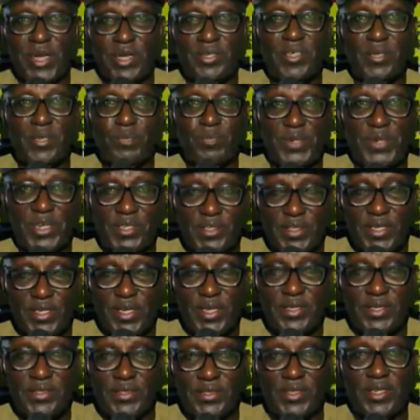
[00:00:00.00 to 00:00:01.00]
is now the
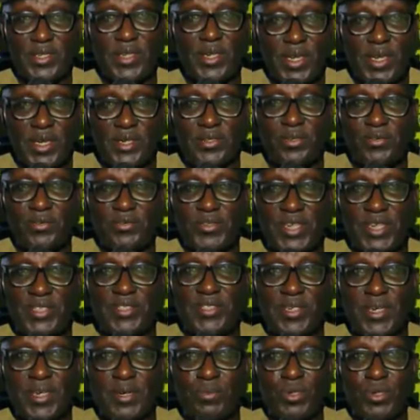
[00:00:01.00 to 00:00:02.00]
president-elect
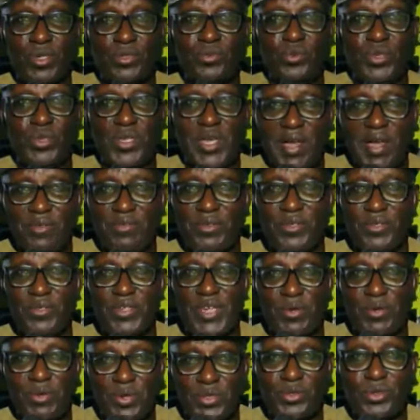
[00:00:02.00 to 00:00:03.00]
of Nigeria. But we
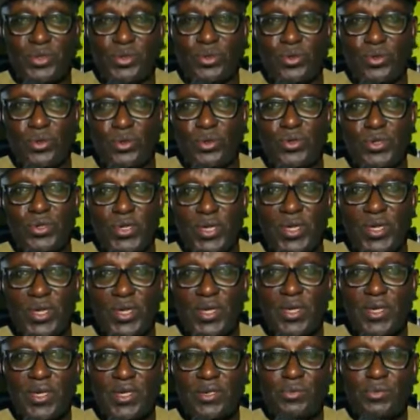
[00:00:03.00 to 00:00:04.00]
have another one to
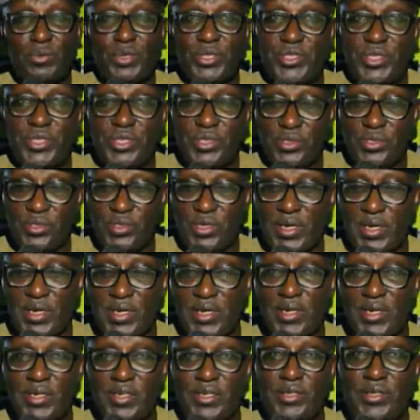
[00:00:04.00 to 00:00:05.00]
go, which
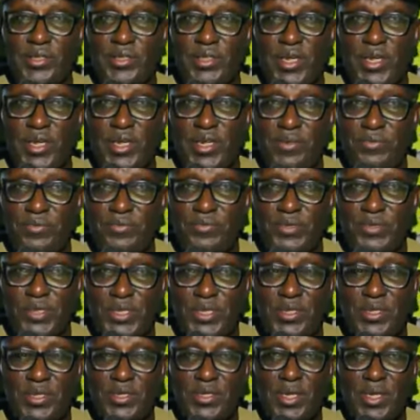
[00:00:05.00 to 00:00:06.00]
is in
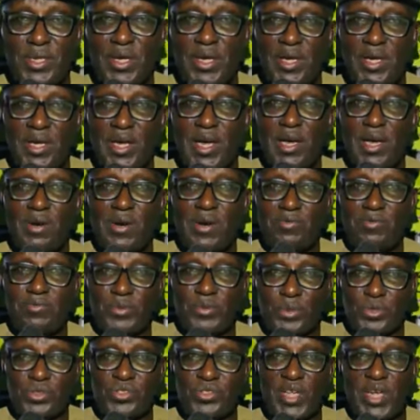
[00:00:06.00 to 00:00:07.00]
delivering
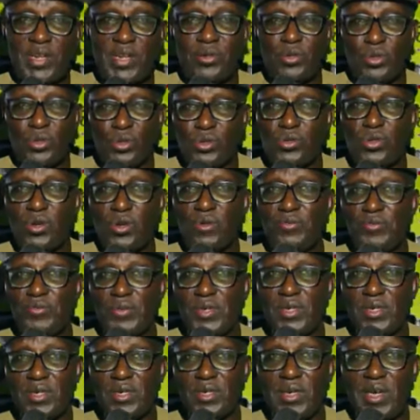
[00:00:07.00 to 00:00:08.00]
our votes and those
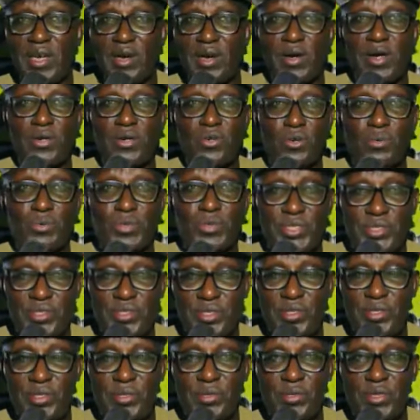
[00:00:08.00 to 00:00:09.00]
of our
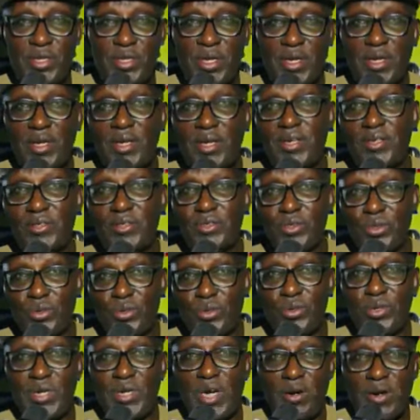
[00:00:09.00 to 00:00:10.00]
communities
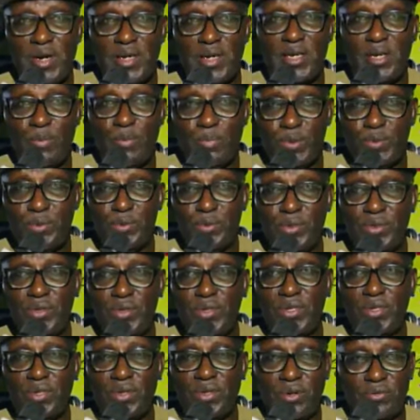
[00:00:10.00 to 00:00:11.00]
to our
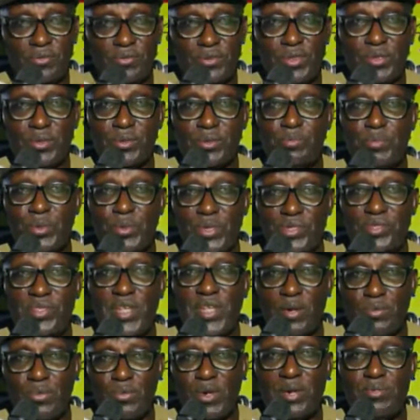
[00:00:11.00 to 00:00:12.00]
able governor,
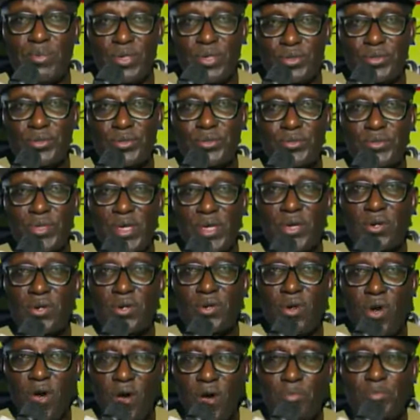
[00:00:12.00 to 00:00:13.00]
Prince Dapo Abiodun,
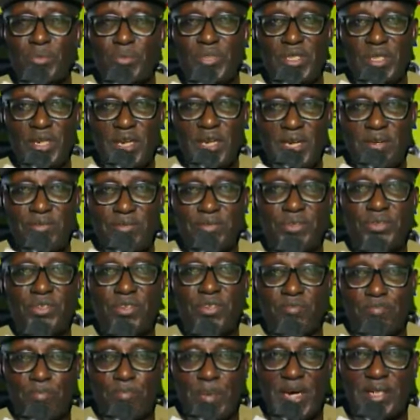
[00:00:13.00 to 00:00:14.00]
come the
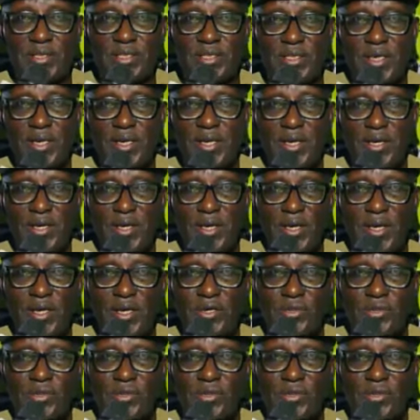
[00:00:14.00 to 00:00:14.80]
11th of March.